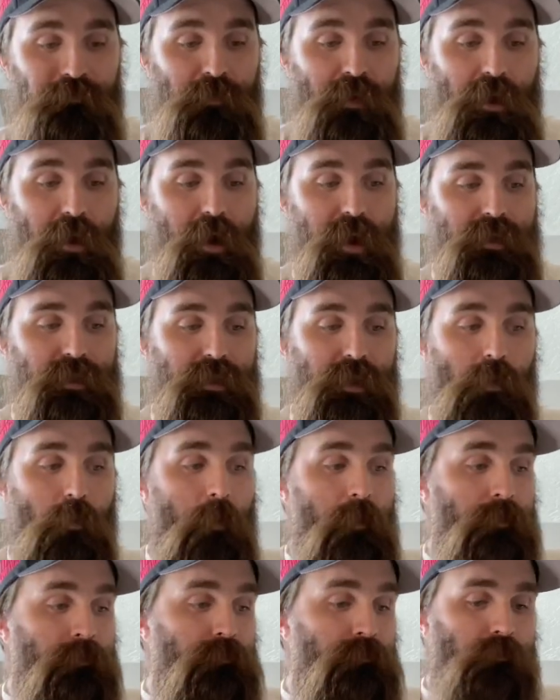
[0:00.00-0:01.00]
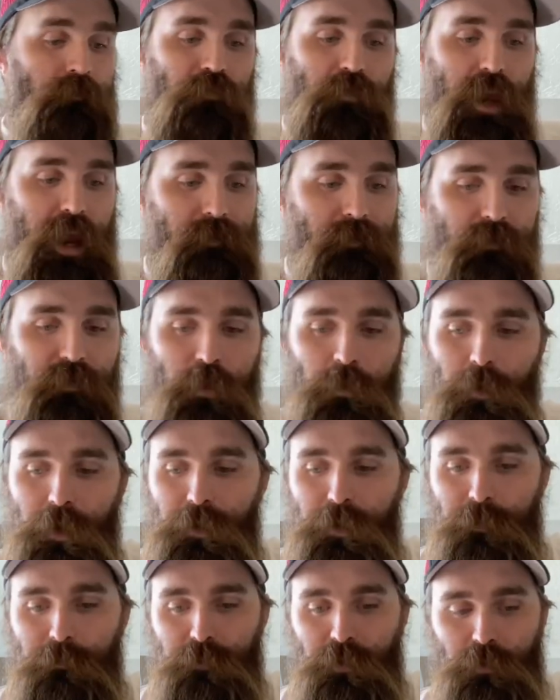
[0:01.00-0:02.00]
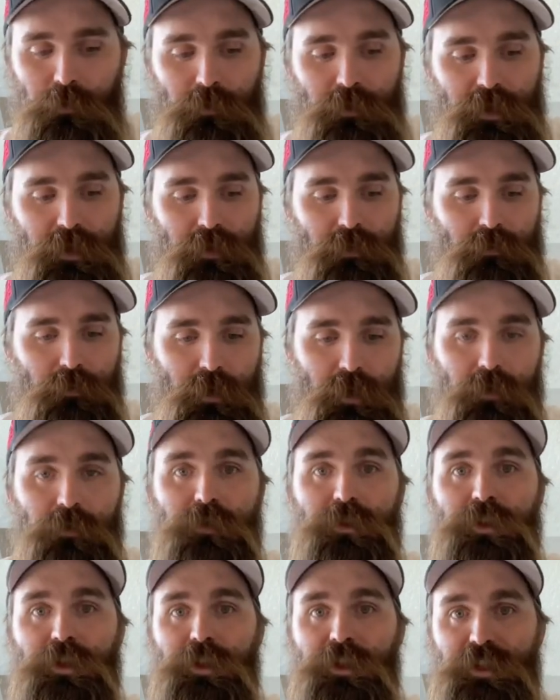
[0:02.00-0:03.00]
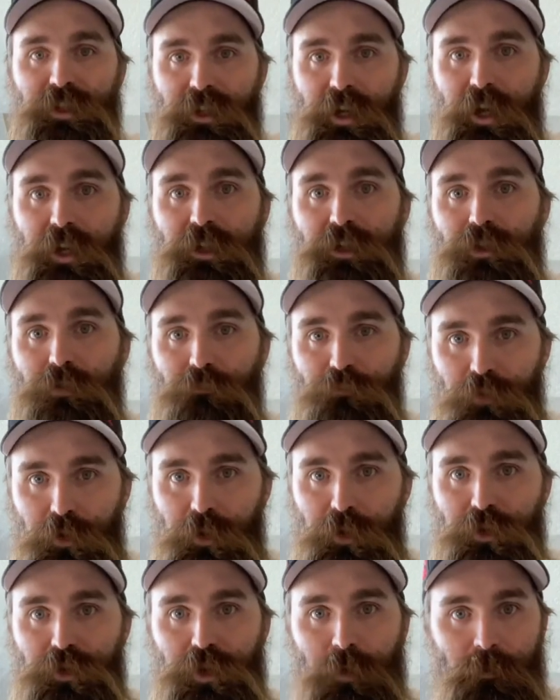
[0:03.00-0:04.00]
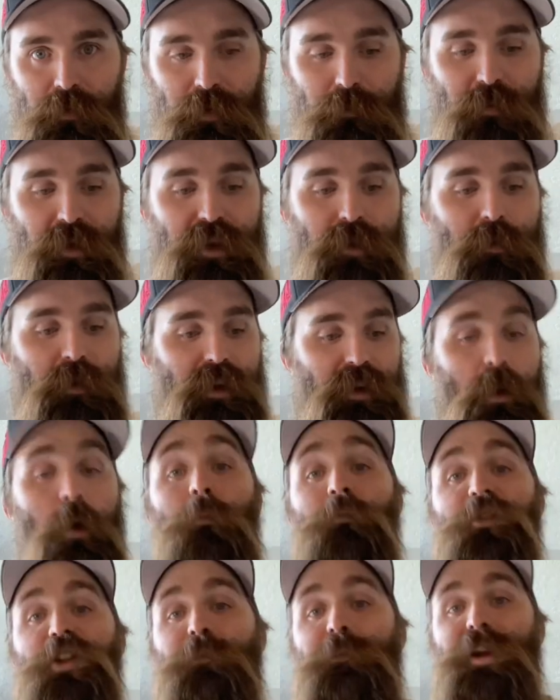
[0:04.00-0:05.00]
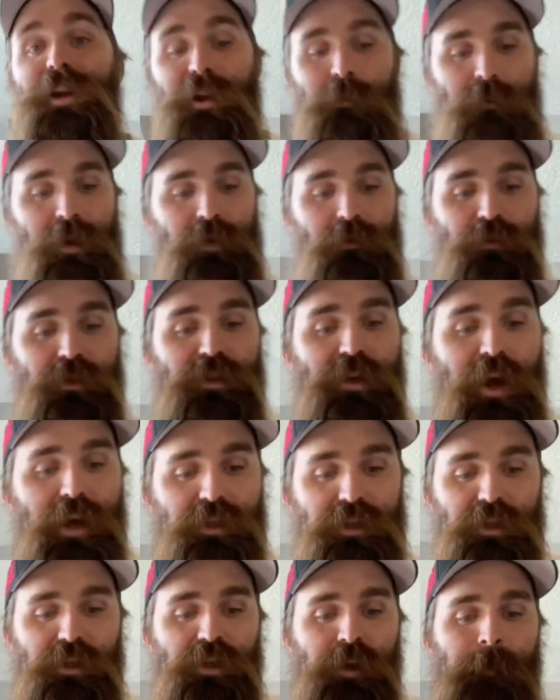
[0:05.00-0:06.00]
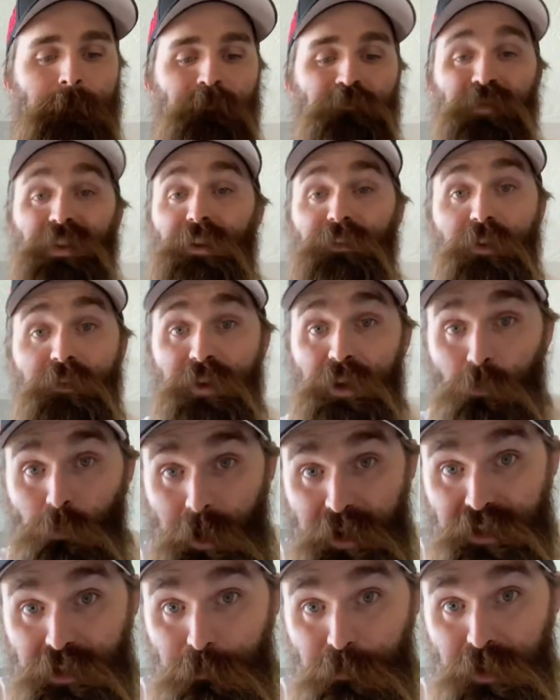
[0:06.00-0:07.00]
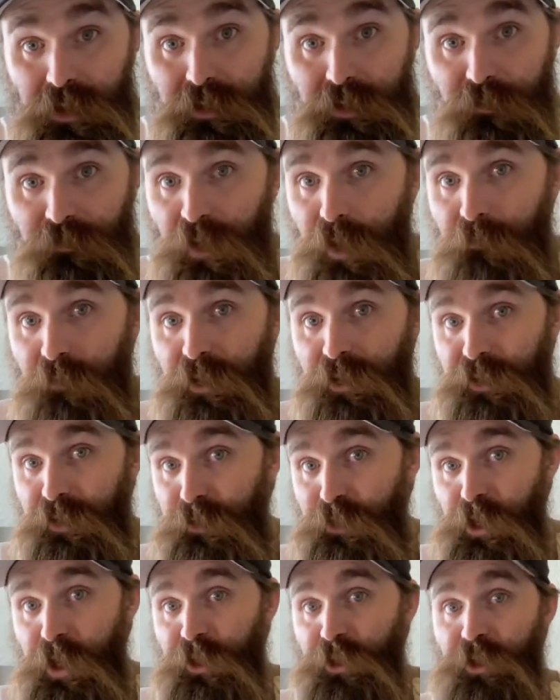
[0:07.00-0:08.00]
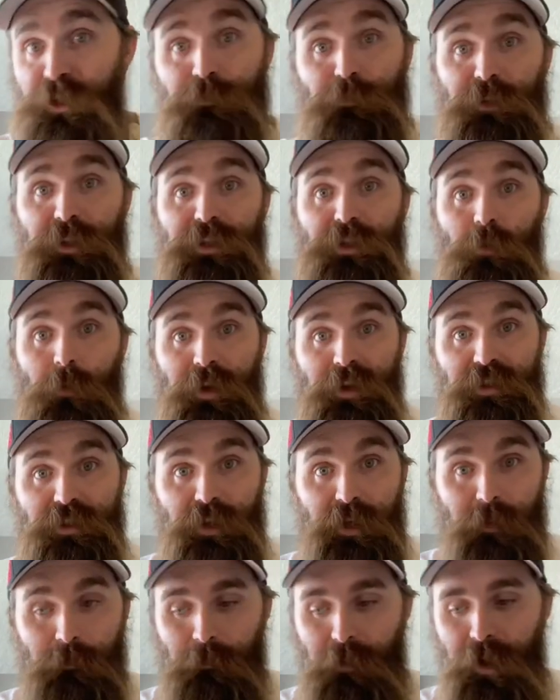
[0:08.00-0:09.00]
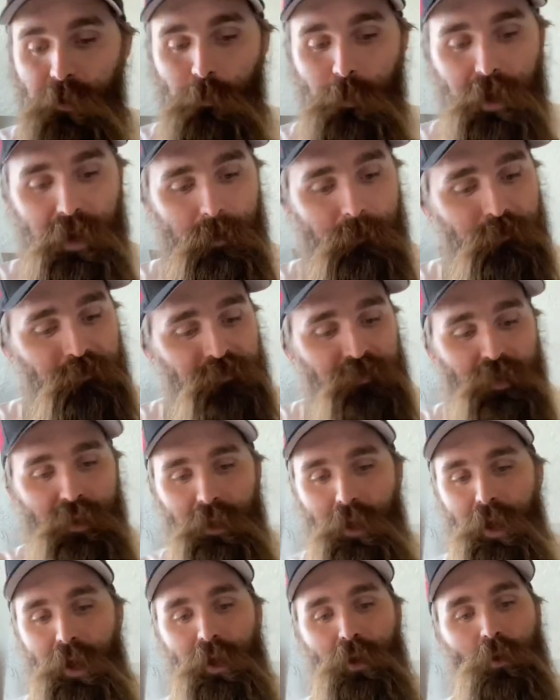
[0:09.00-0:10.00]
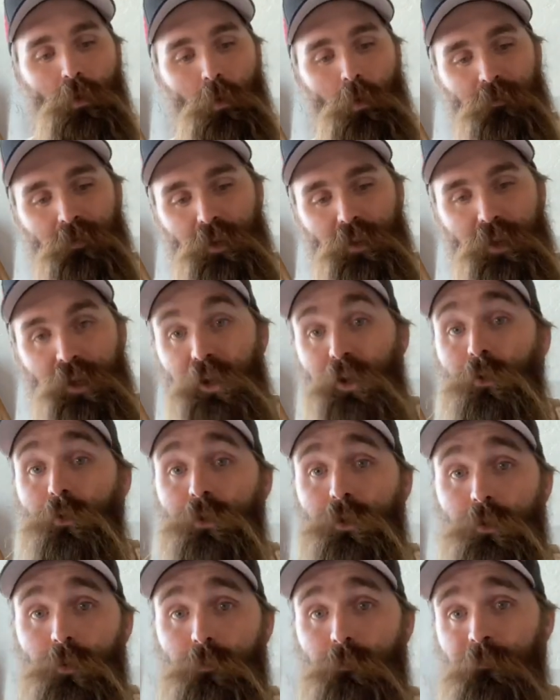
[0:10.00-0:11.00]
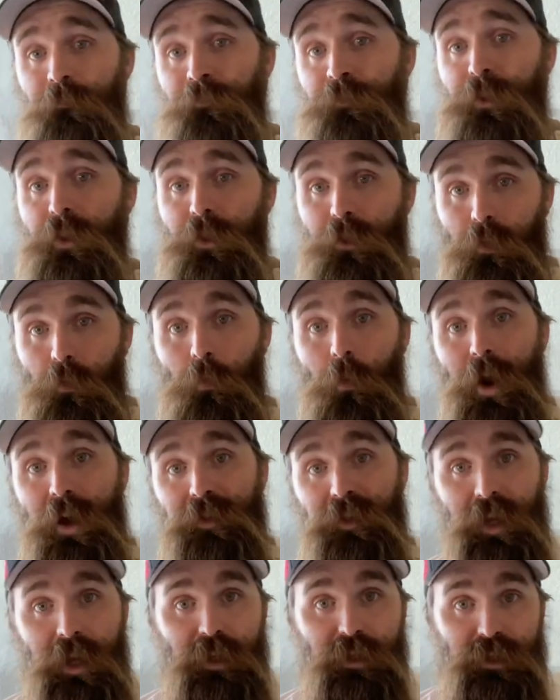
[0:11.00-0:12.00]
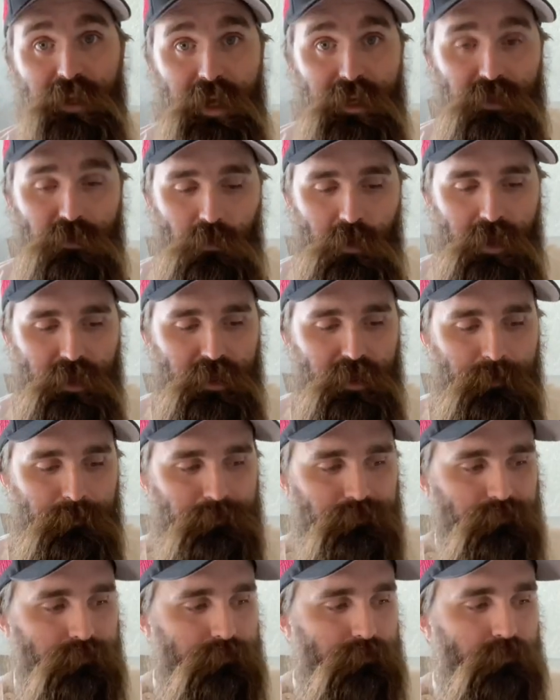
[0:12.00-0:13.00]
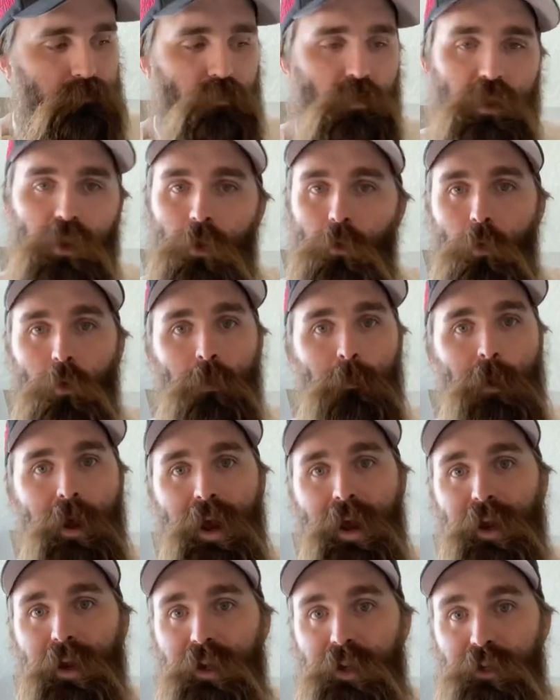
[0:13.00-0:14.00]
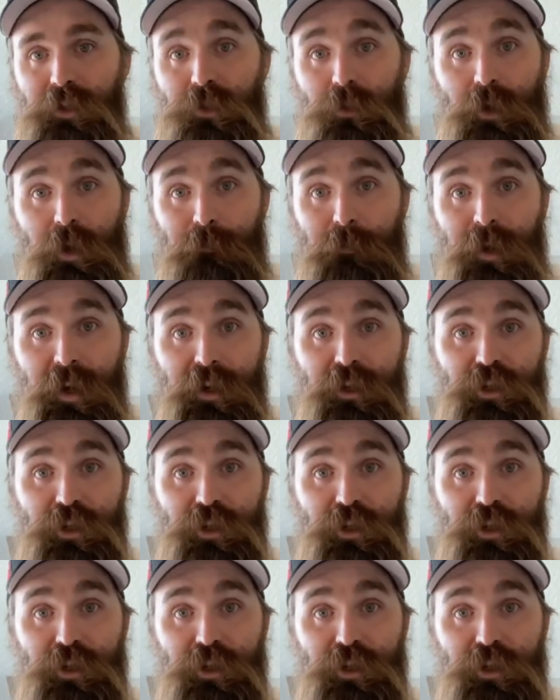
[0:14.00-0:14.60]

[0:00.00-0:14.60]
All right, so I have a few other mule deer roasts and steaks and burgers I'm going to be doing, and hopefully making my own sausage. If you have any recipes, if you have any suggestions, please go ahead and send them my way. Go over to the YouTube, the Wasatch Sasquatch, or my Instagram page,